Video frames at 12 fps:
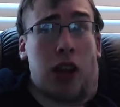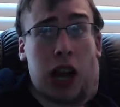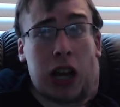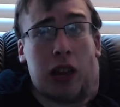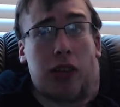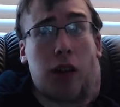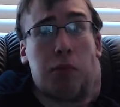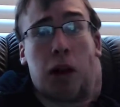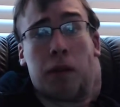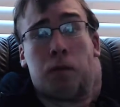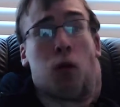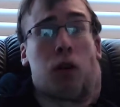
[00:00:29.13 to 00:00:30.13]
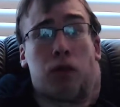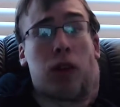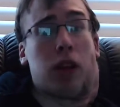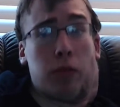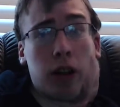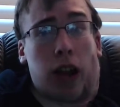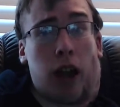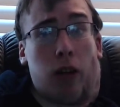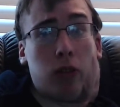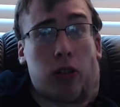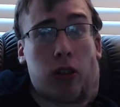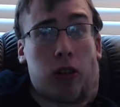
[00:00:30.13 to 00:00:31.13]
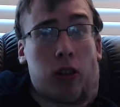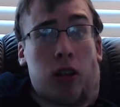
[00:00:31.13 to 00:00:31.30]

Saki's like my fourth favorite character.